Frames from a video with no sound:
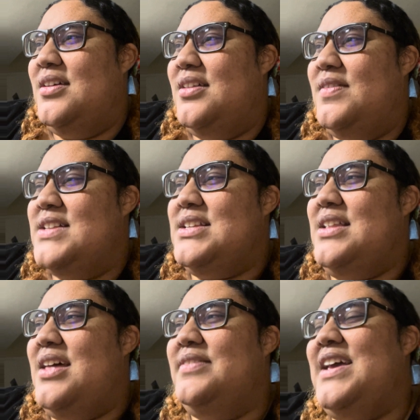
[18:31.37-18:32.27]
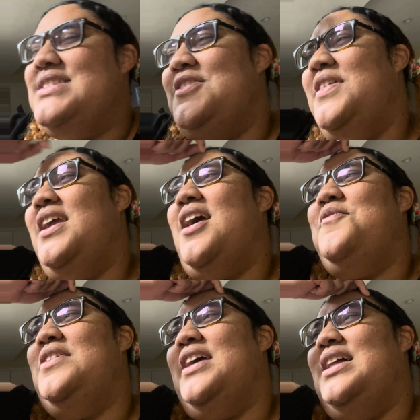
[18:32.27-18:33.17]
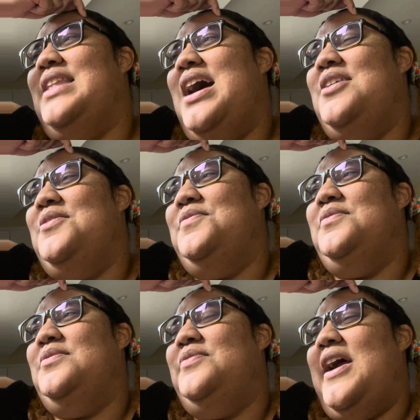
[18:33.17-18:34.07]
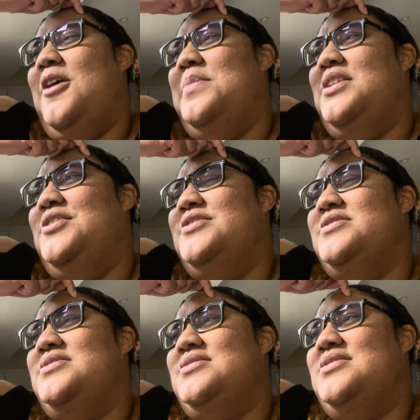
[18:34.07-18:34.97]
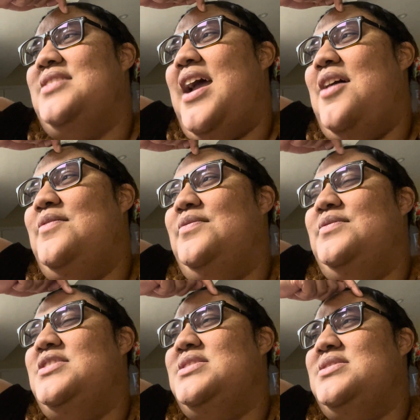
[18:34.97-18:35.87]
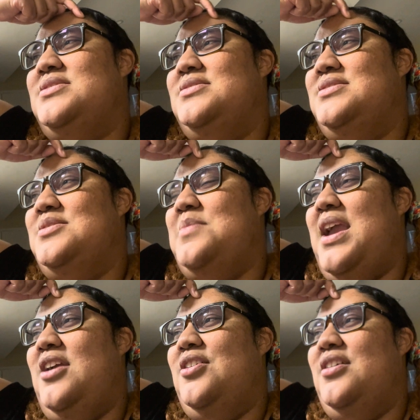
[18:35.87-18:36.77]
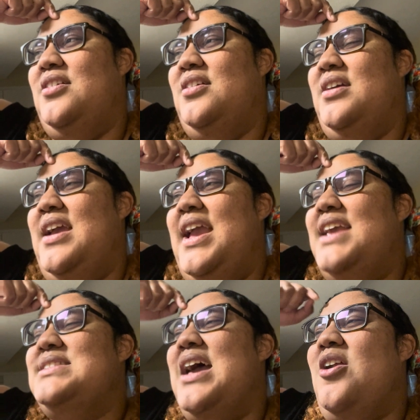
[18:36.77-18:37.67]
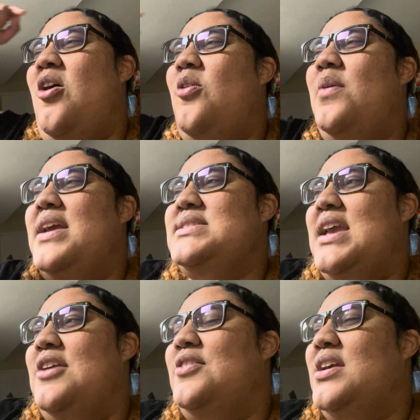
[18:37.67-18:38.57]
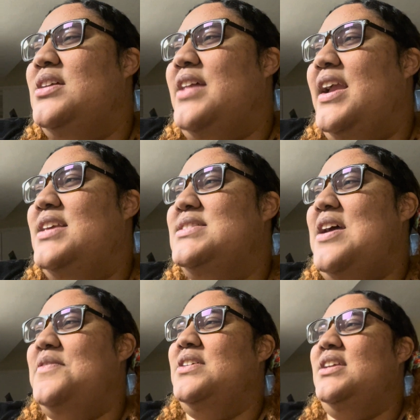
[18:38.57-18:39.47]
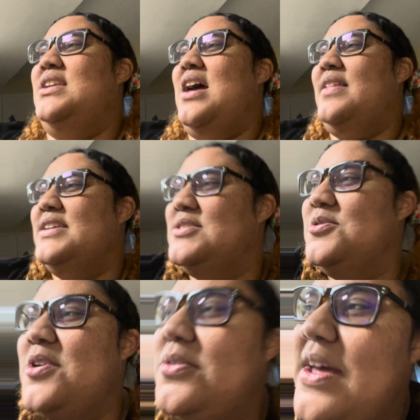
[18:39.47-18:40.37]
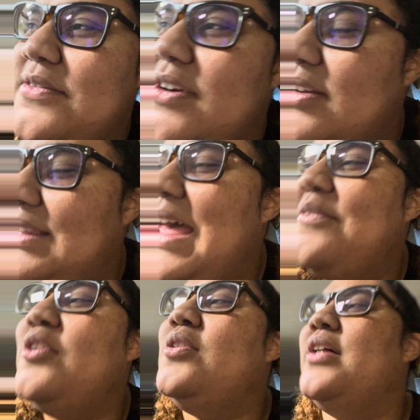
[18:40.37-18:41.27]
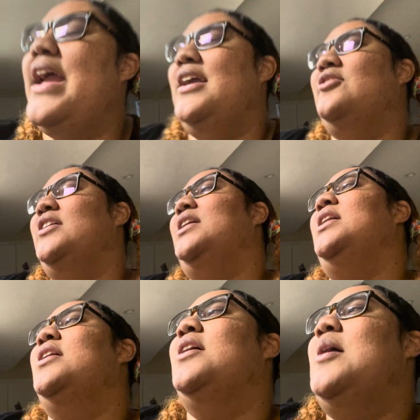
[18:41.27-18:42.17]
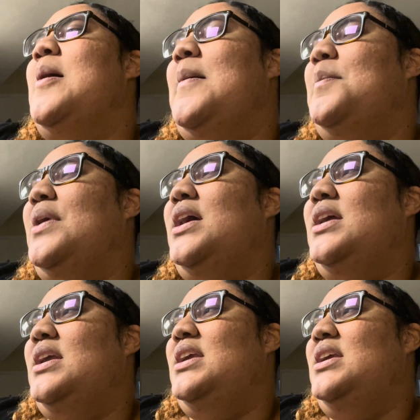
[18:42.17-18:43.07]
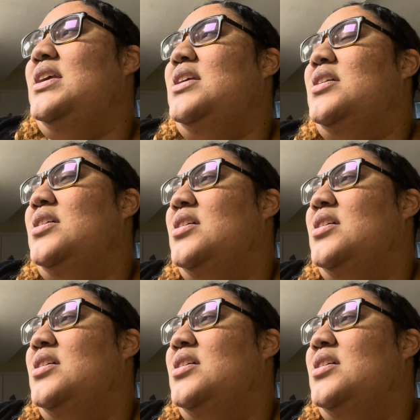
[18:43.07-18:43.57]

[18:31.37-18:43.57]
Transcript: That's a thing I feel like a lot of firebenders have just some anger. He's not always angry. Like he's definitely not like Zuko level angry, but he